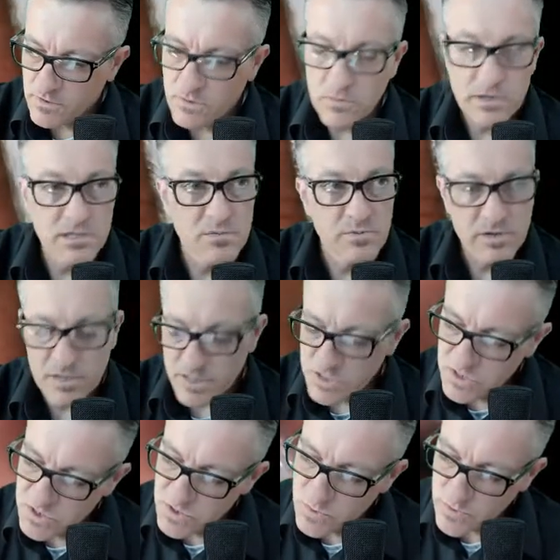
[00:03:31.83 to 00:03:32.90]
we're going to put our
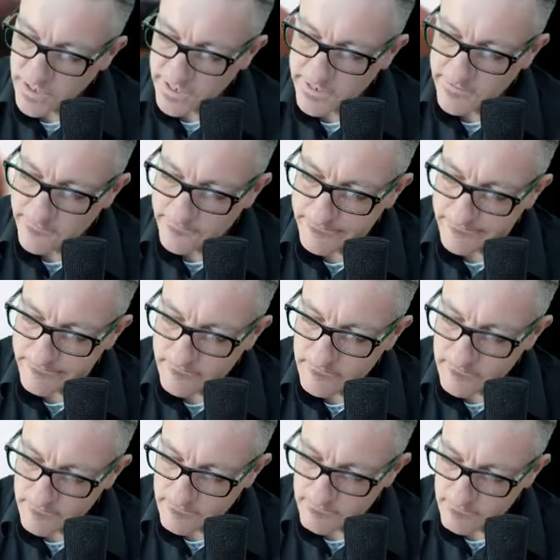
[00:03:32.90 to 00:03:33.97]
2 in.
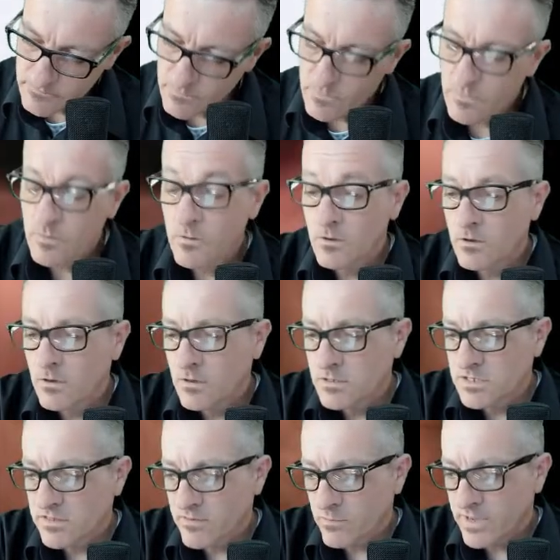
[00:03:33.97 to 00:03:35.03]

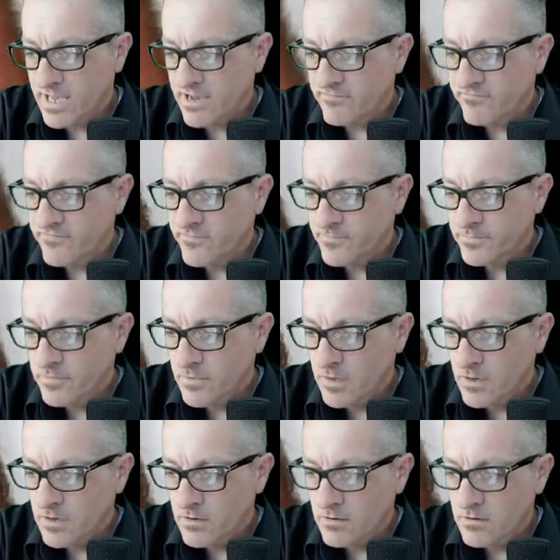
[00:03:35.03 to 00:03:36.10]
So then we have,
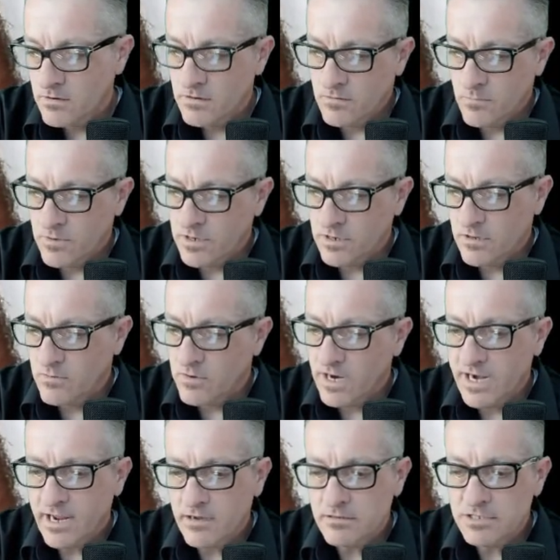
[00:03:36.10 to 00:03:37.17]
we're going to
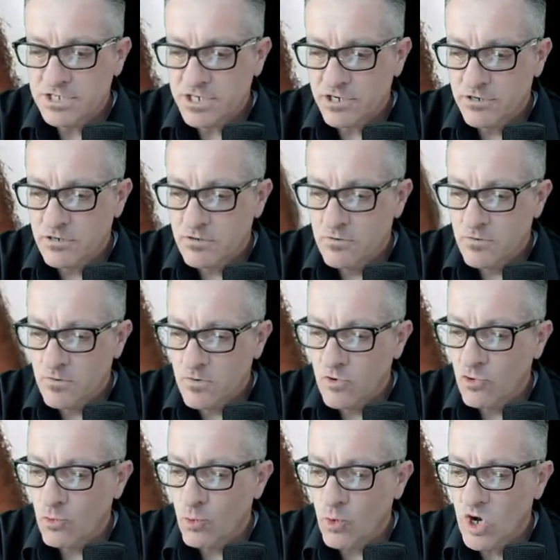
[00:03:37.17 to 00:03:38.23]
write down 0,
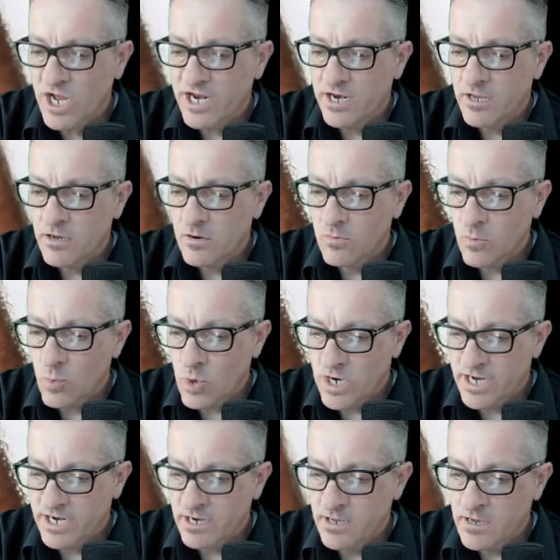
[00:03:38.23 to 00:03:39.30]
1,
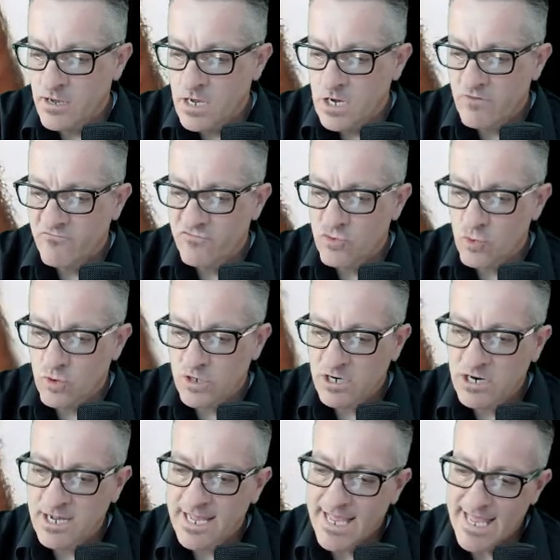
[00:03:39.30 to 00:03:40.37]
1,
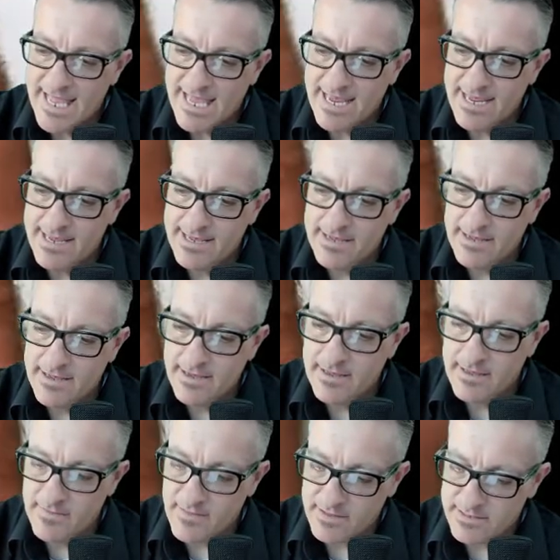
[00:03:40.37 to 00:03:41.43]
4, 8,
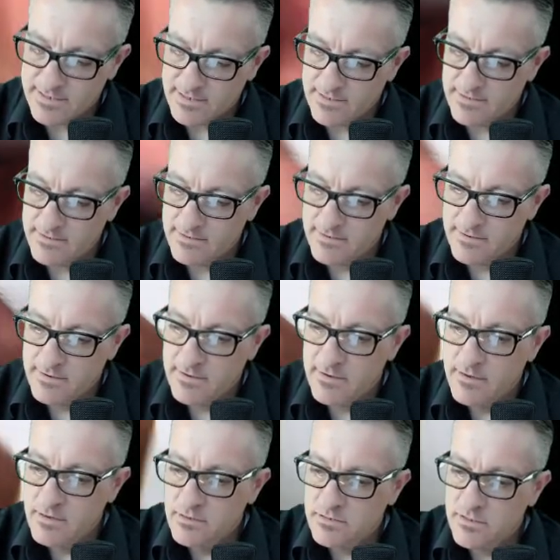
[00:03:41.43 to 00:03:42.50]
and that's it.
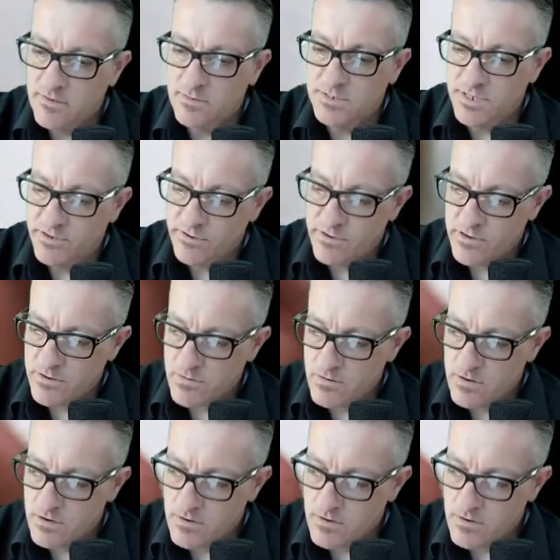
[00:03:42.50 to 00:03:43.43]
So 0,